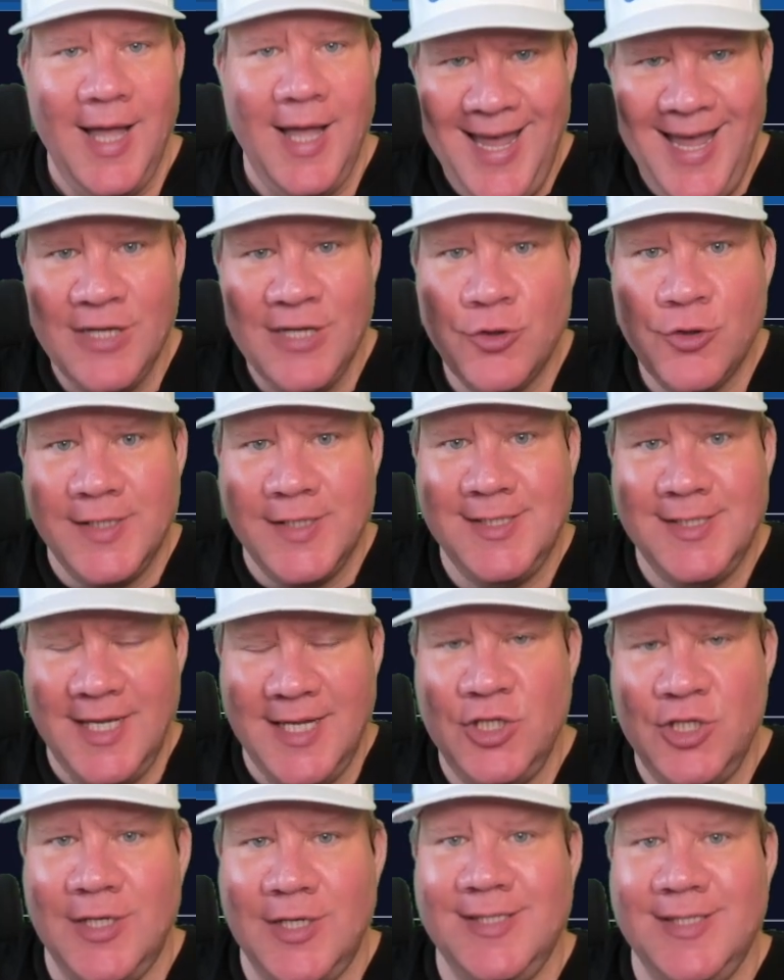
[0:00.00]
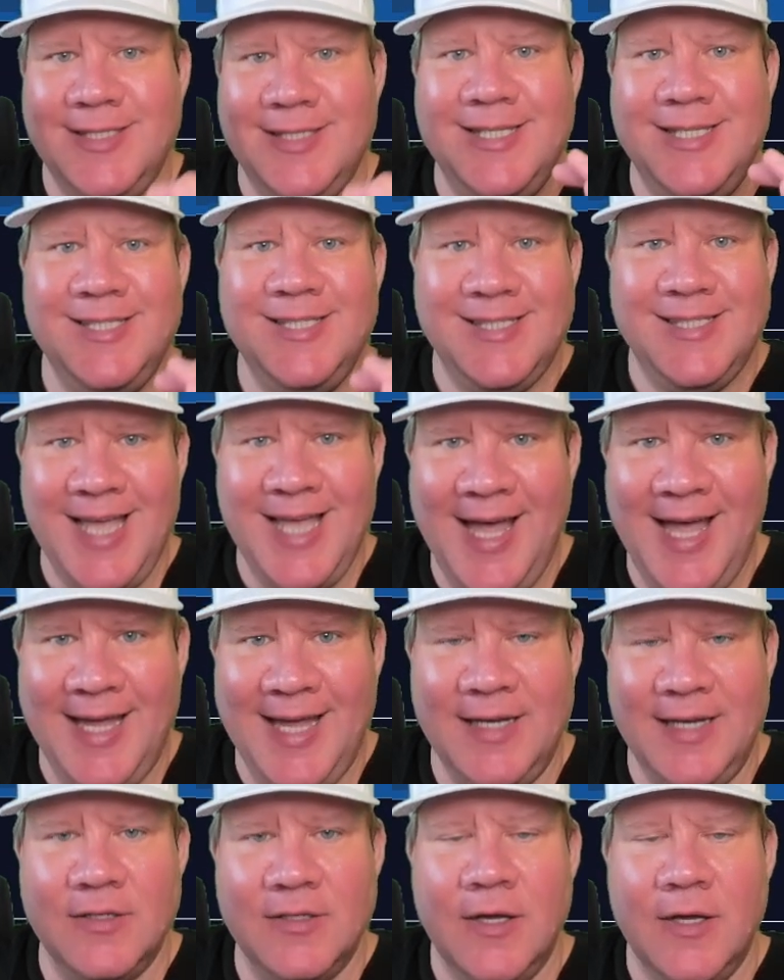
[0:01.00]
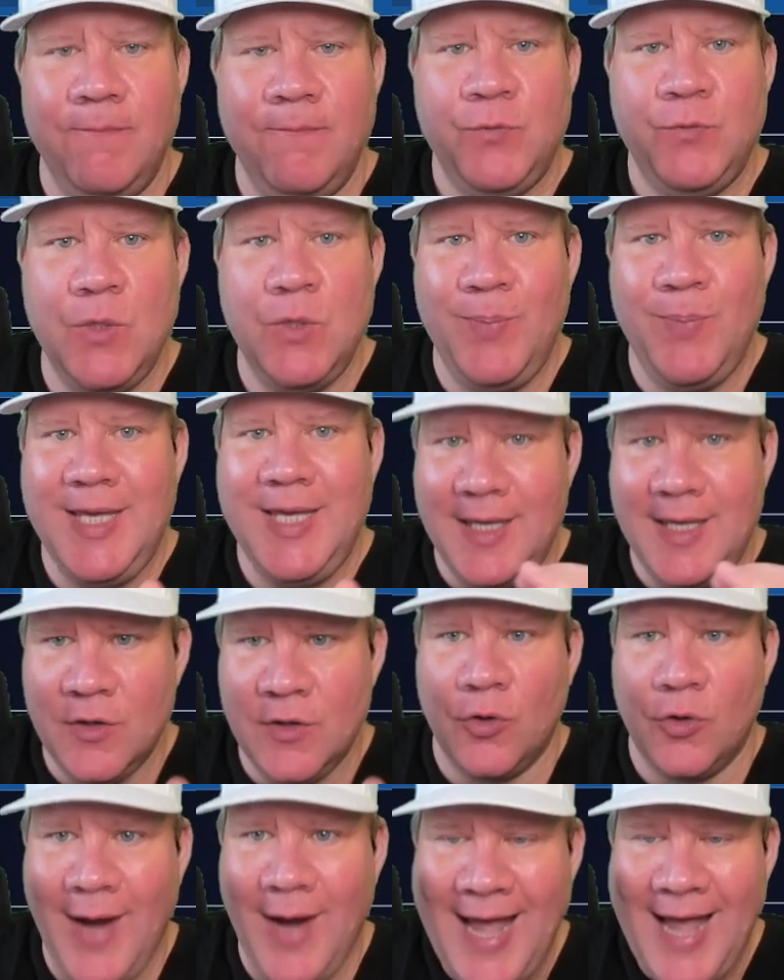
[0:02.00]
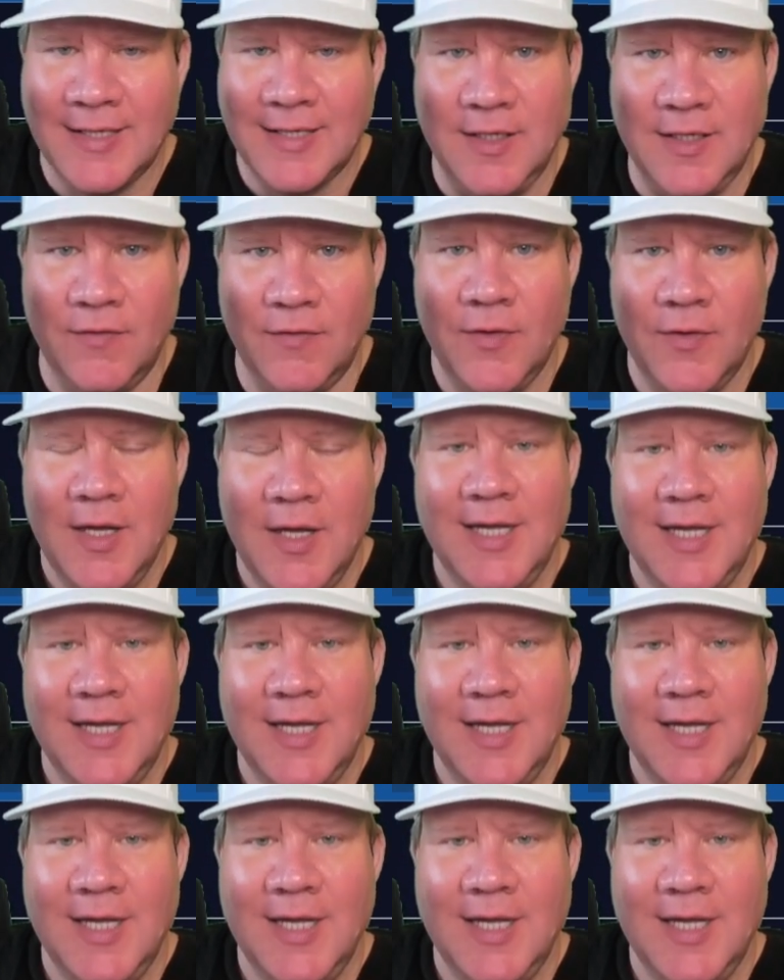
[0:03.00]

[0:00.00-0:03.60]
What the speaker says: A-Train Station is designed to be interactive.